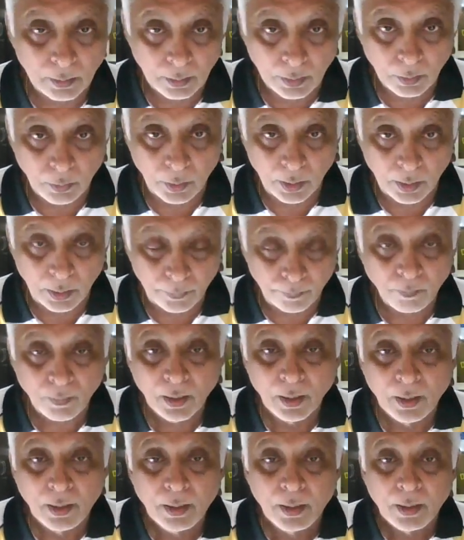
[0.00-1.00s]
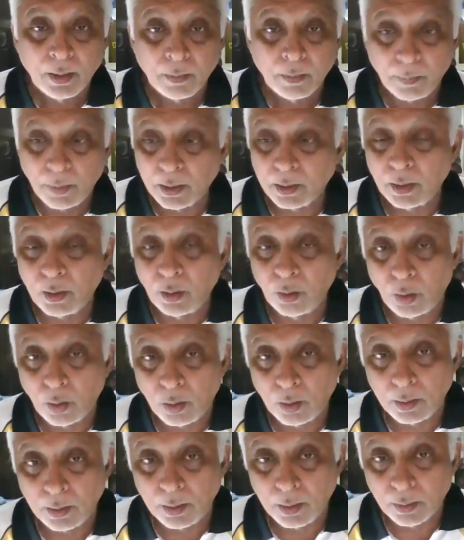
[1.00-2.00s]
do it. But the
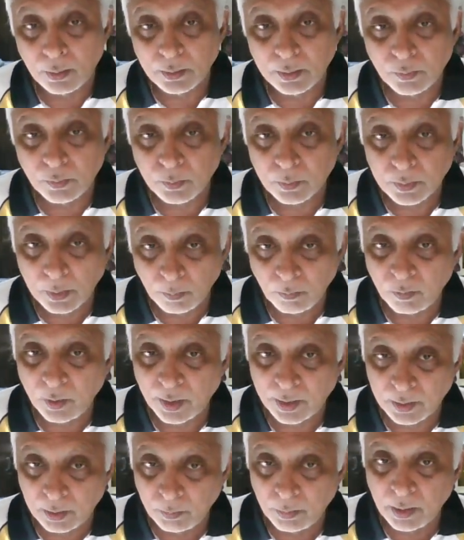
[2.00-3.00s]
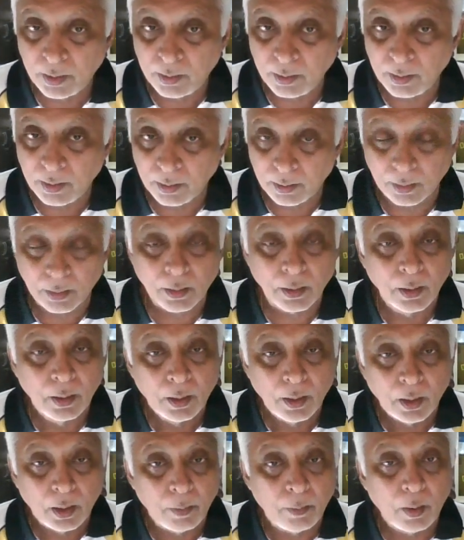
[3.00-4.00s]
law allows some flexibility here
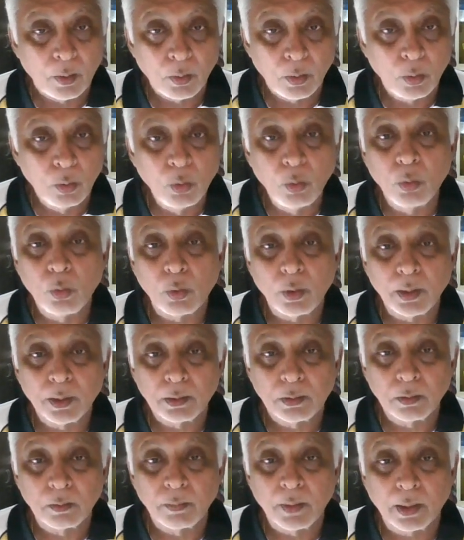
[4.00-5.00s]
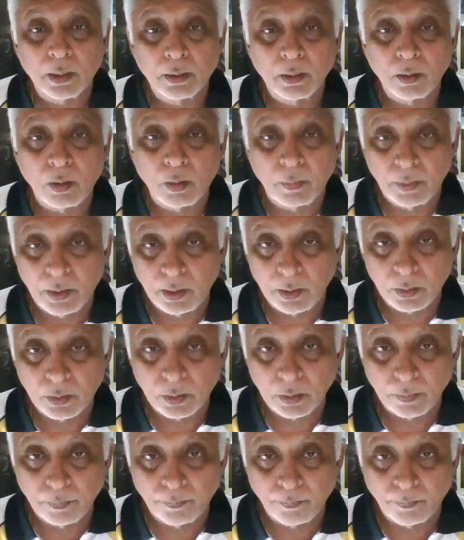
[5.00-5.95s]
about who is to make the nomination.